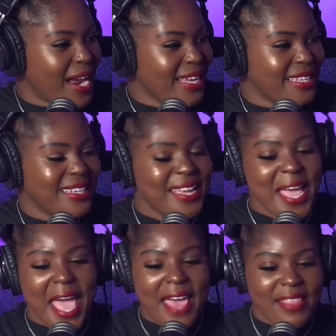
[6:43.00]
right?
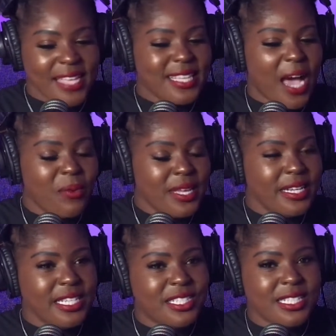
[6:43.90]
Yes. And that's how we
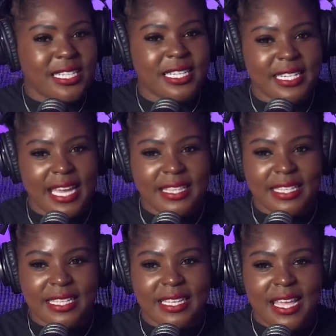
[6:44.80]
initially
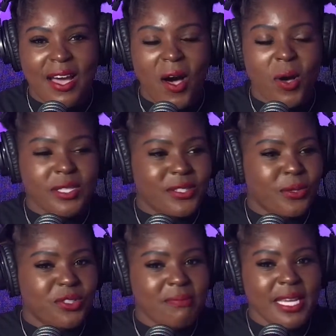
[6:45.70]
connected on
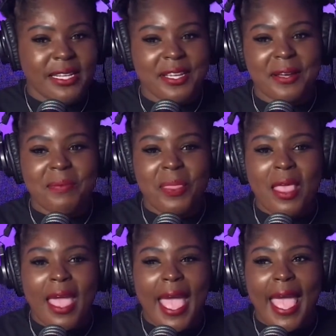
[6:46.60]
social media.
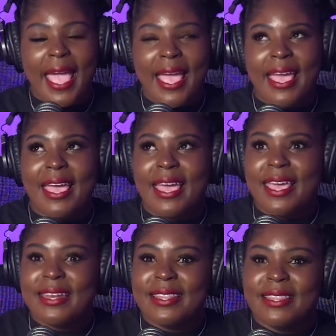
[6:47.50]

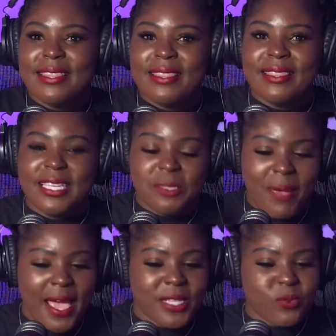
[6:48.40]
And this
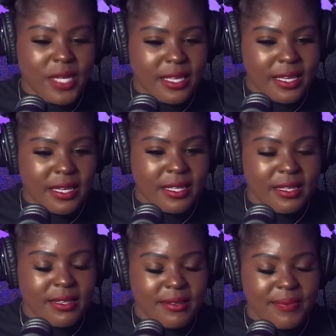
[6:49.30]
past
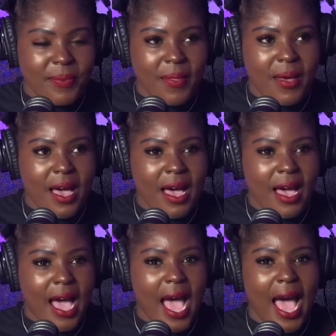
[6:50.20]
weekend,
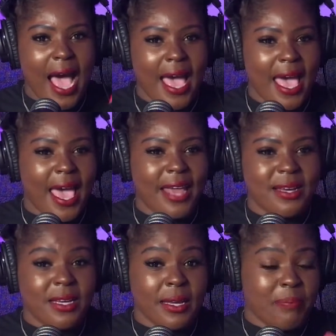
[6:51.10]
I had
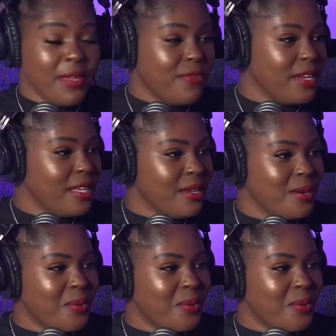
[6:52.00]
a epiphany